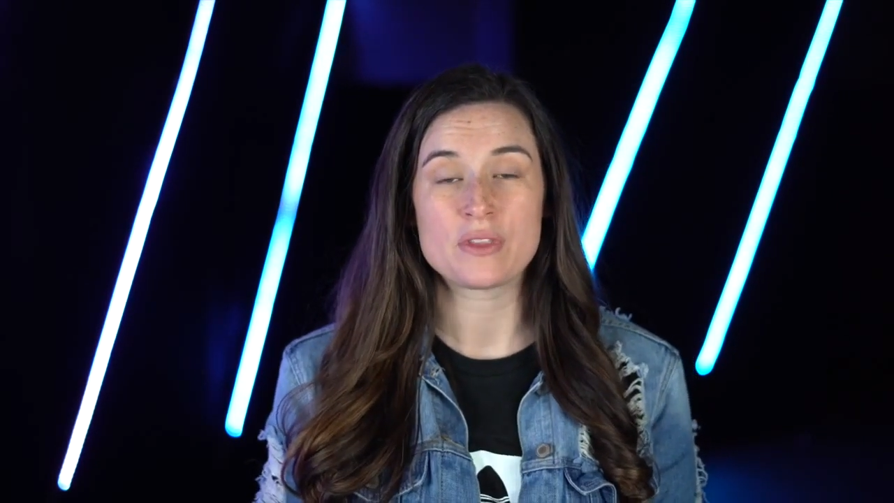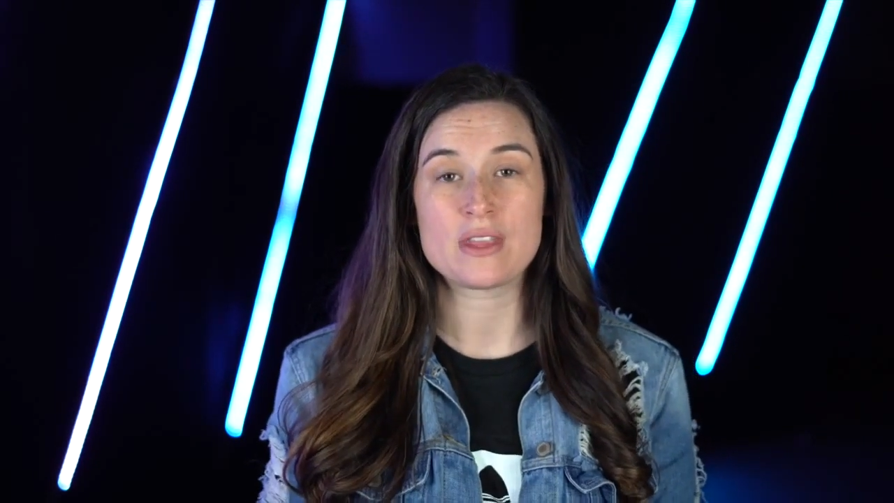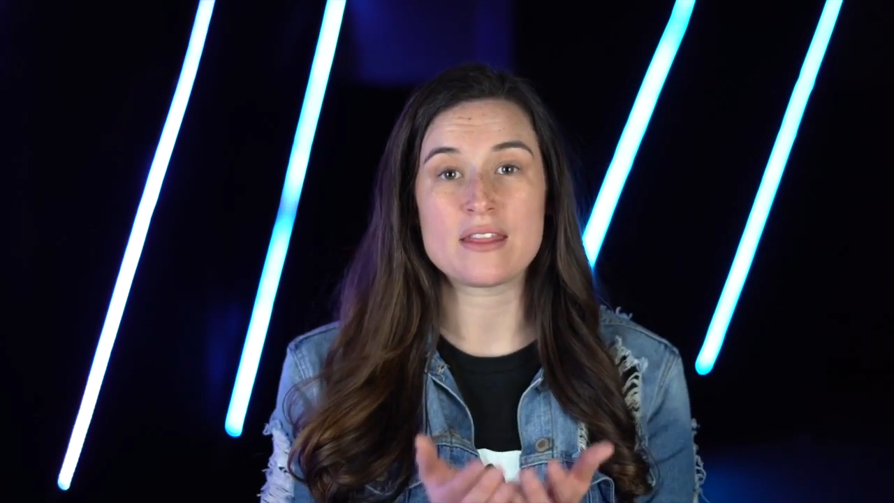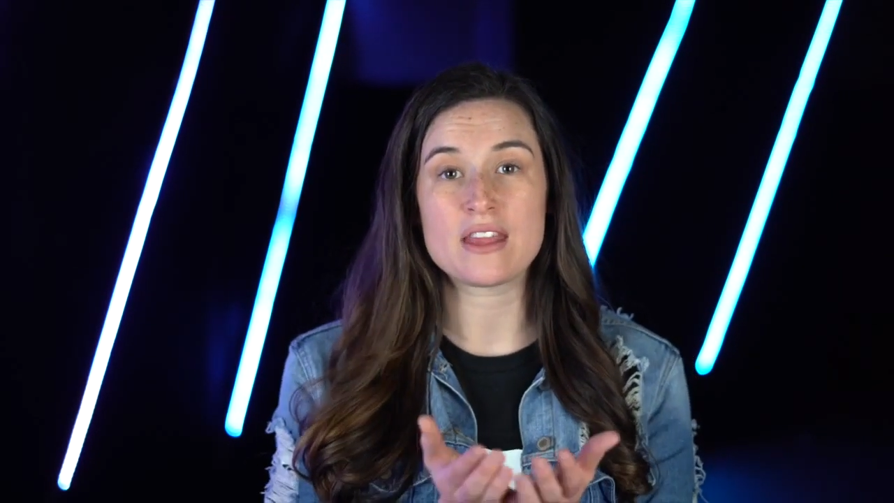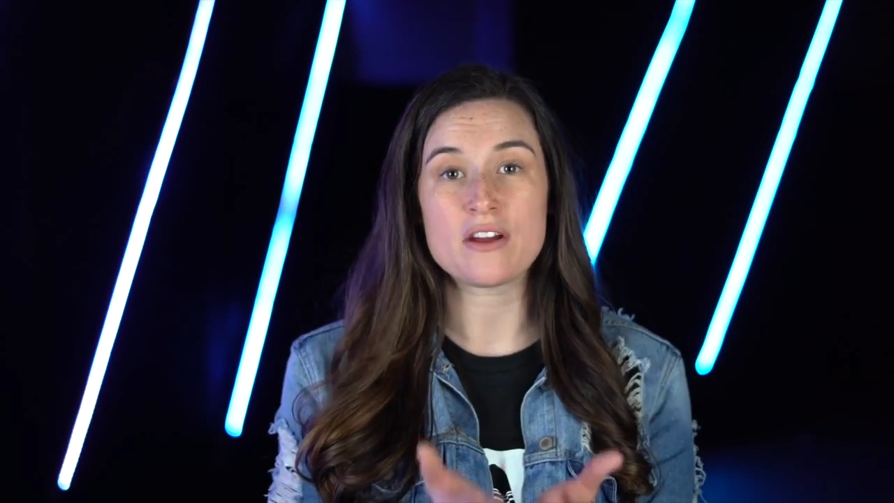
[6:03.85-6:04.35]

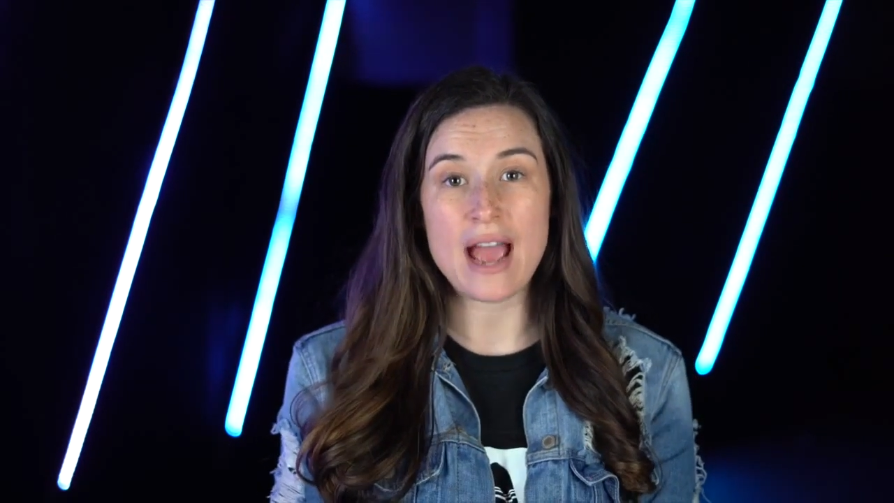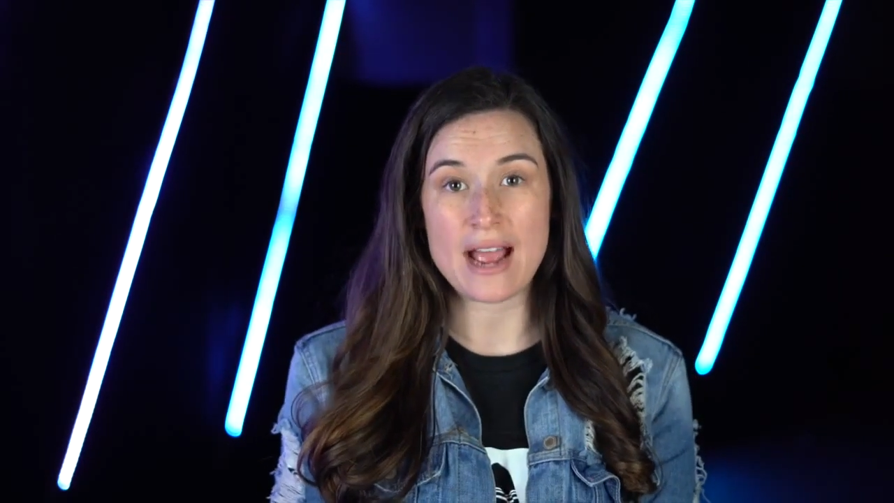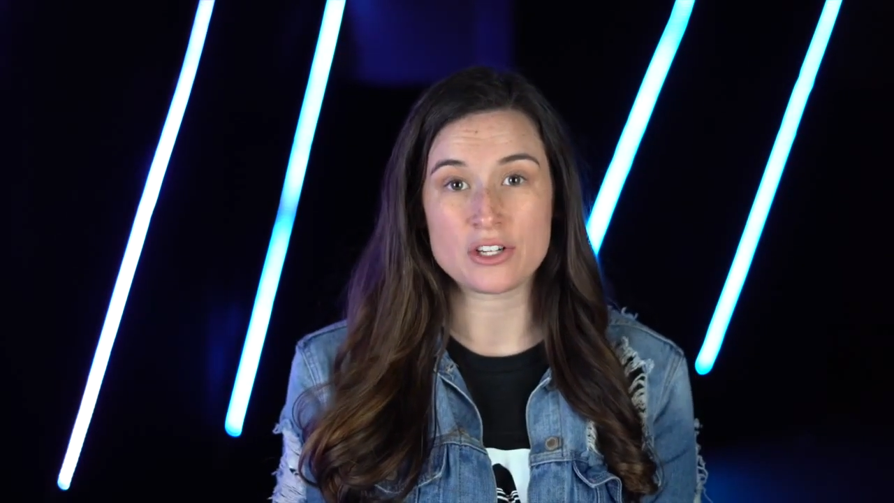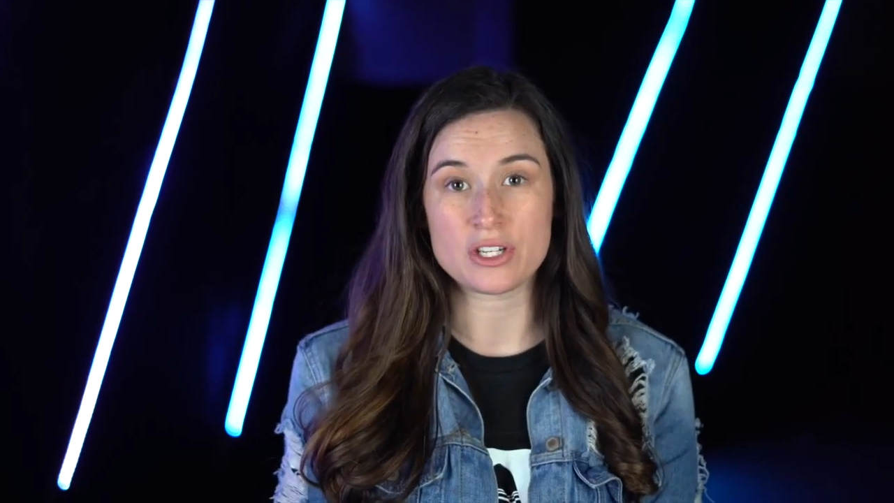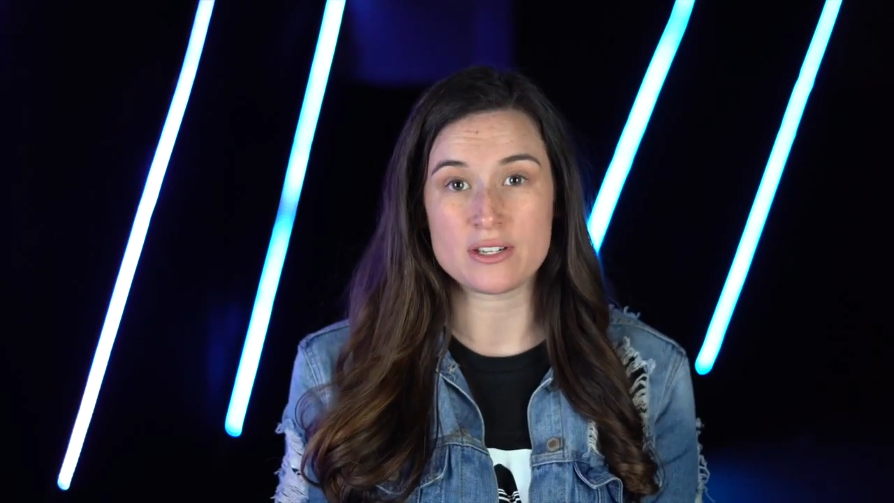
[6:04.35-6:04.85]
that their
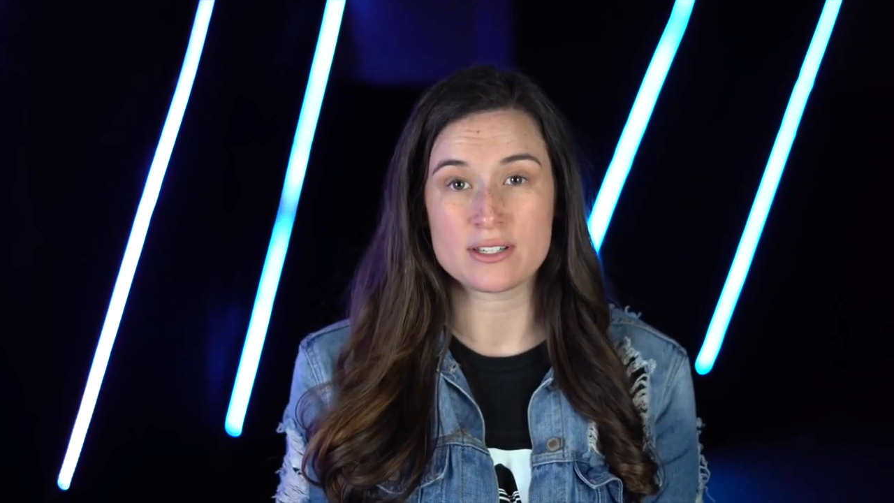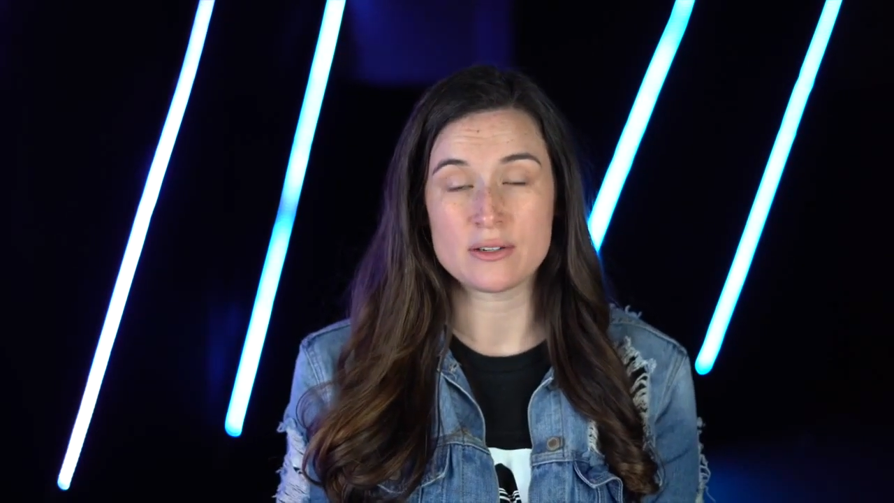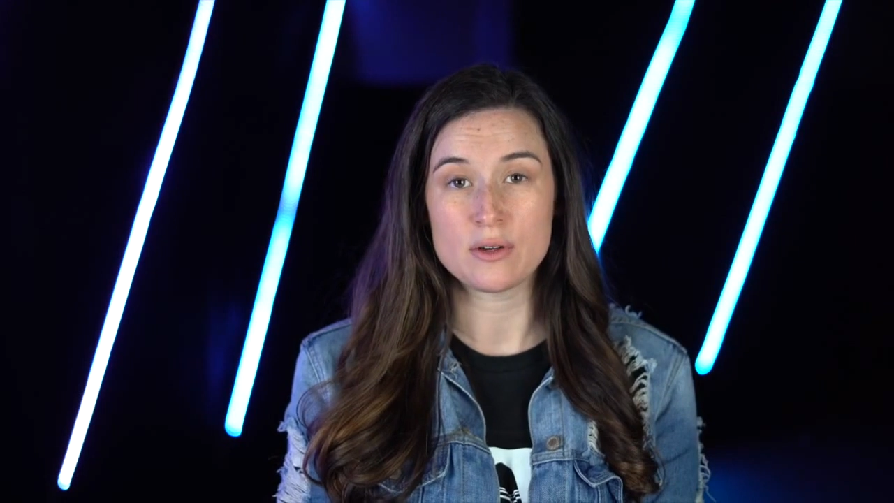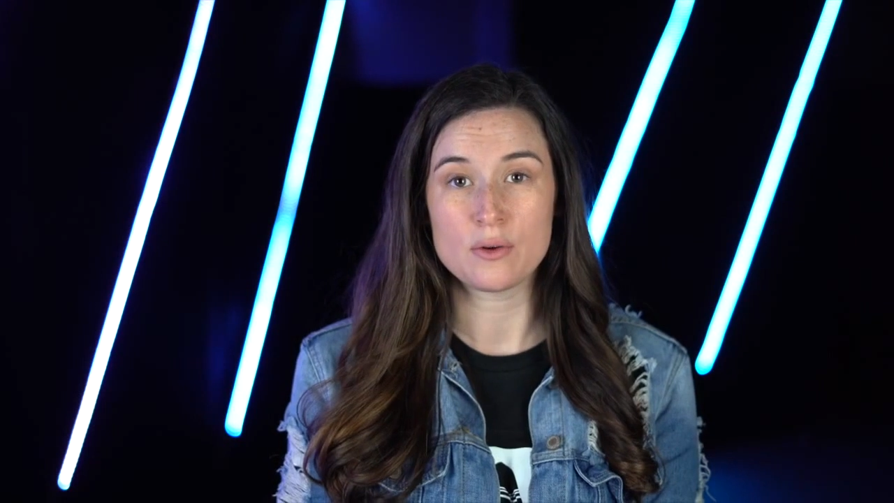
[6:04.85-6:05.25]
actions